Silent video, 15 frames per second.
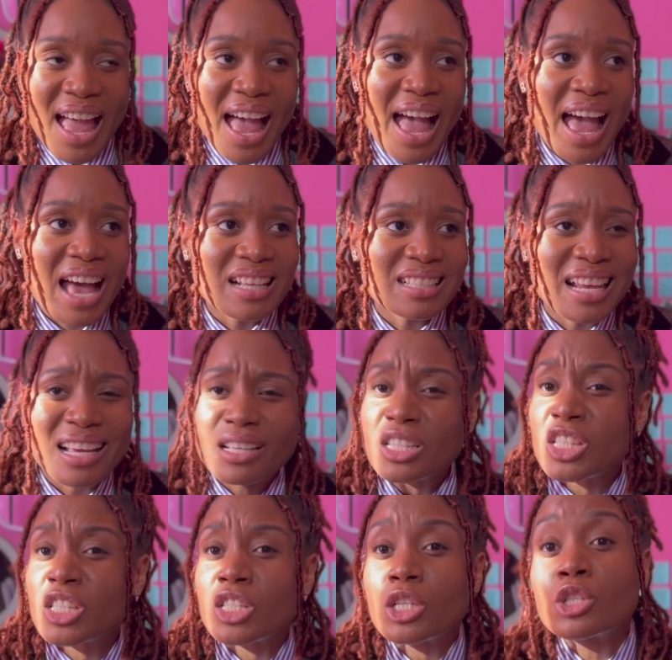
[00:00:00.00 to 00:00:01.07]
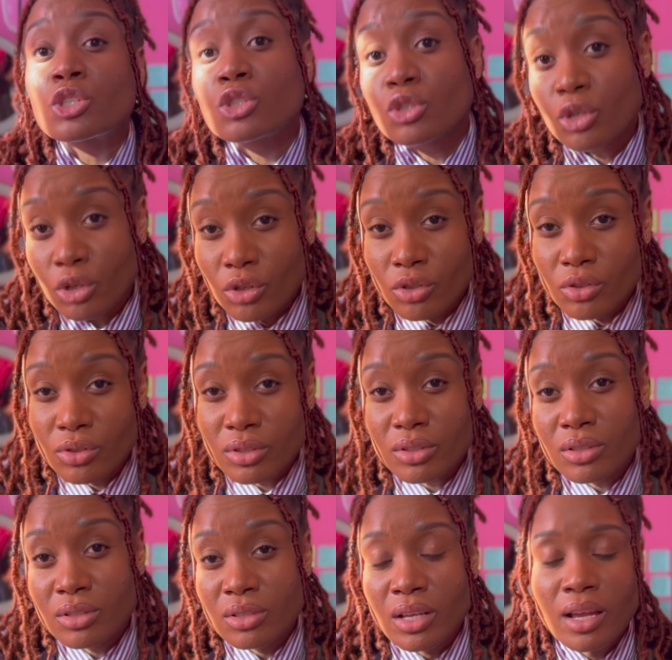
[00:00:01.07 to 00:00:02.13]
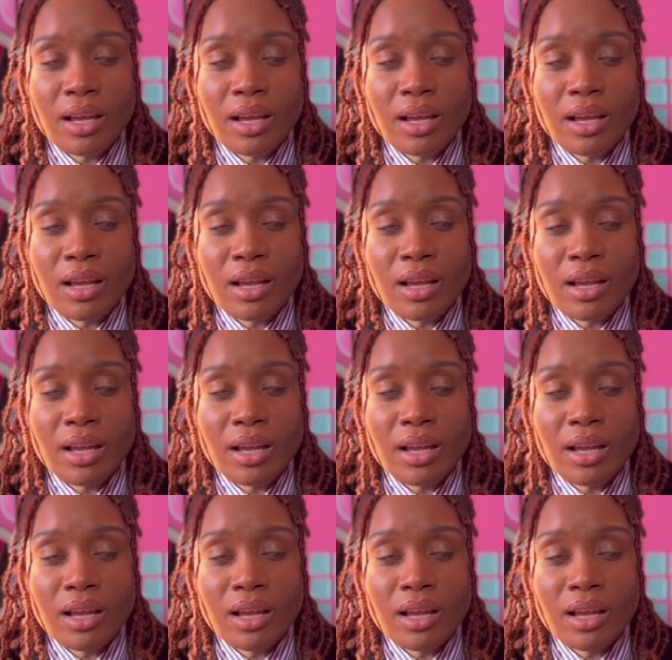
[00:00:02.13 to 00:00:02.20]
as like sisters.